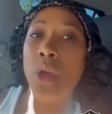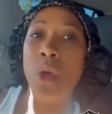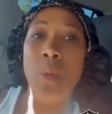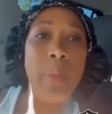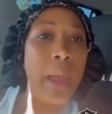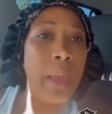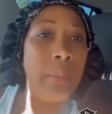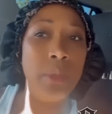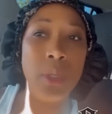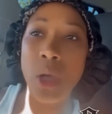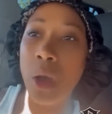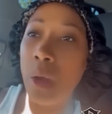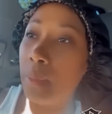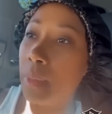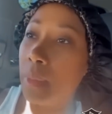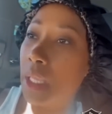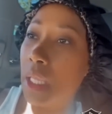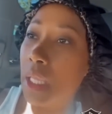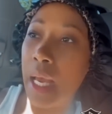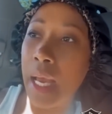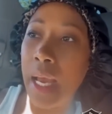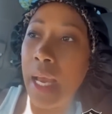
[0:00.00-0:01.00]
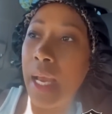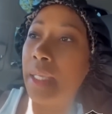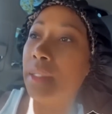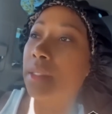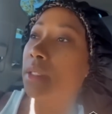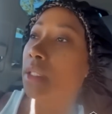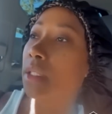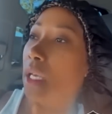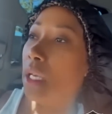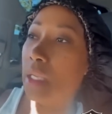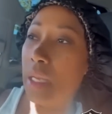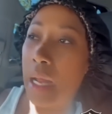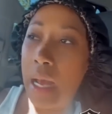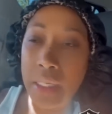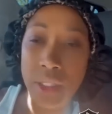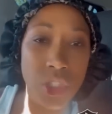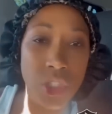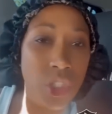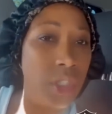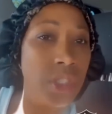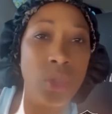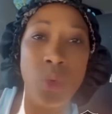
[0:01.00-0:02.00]
Your baby gonna be last.
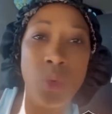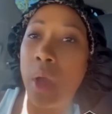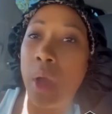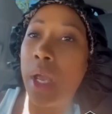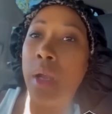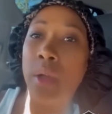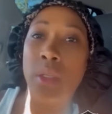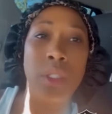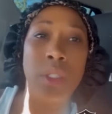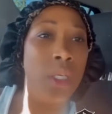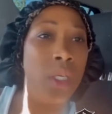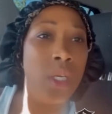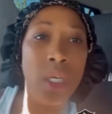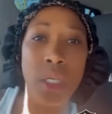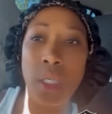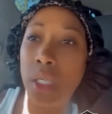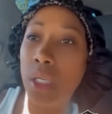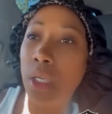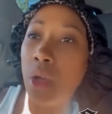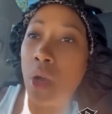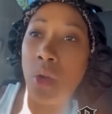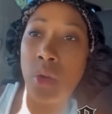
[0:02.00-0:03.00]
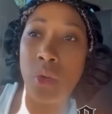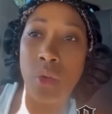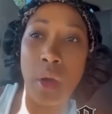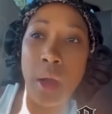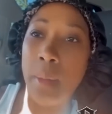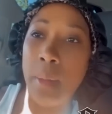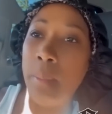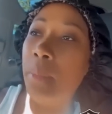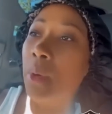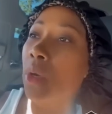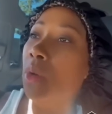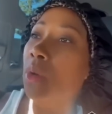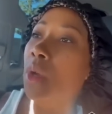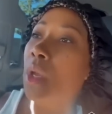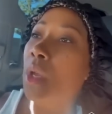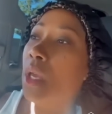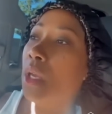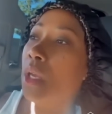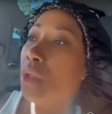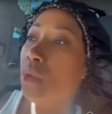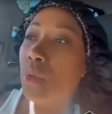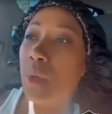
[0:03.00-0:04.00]
That's just the way the cookie gonna crumble.
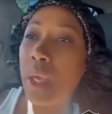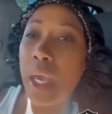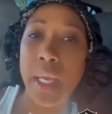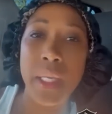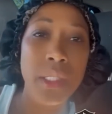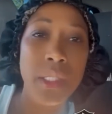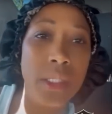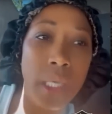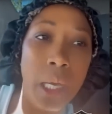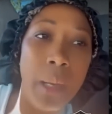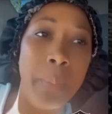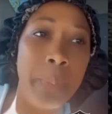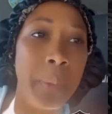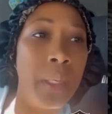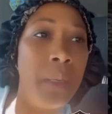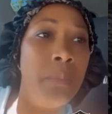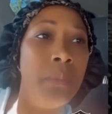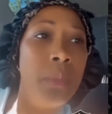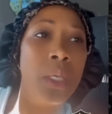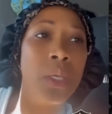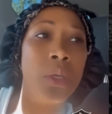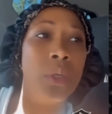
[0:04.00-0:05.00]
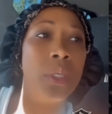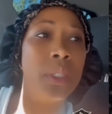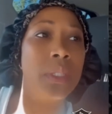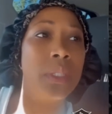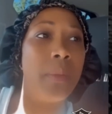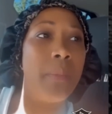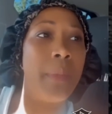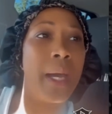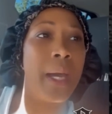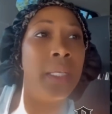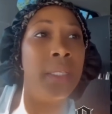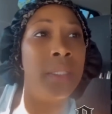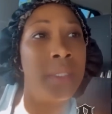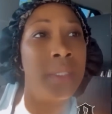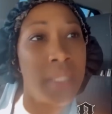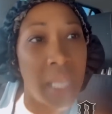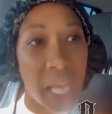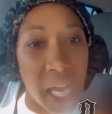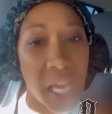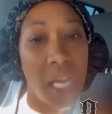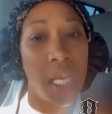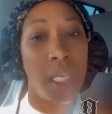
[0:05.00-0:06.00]
You can't jump in the middle of somebody's
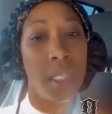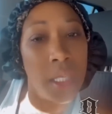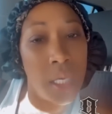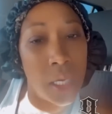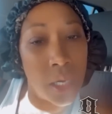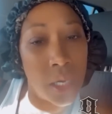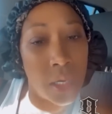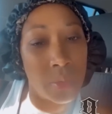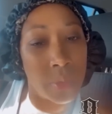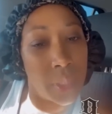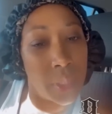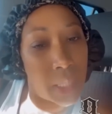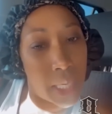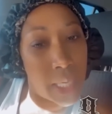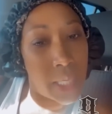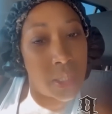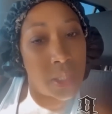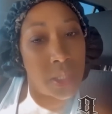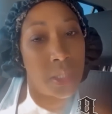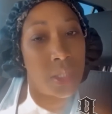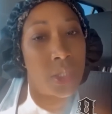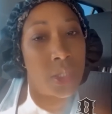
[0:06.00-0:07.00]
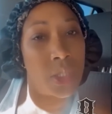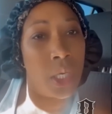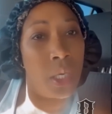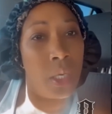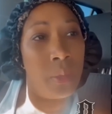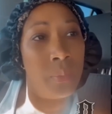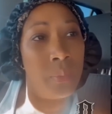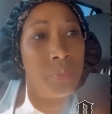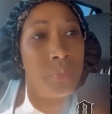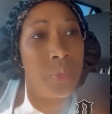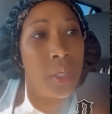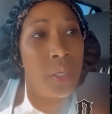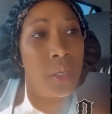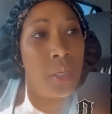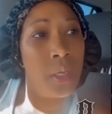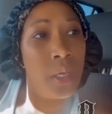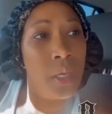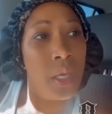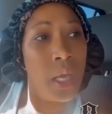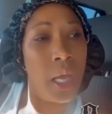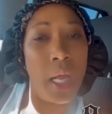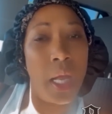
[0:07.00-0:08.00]
10 year relationship
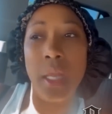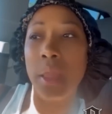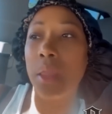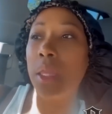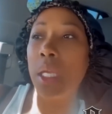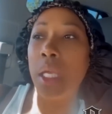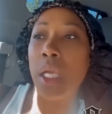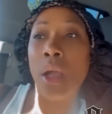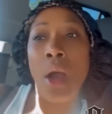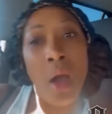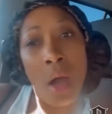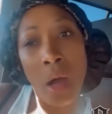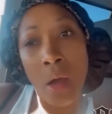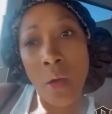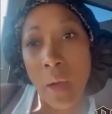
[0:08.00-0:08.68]
and think,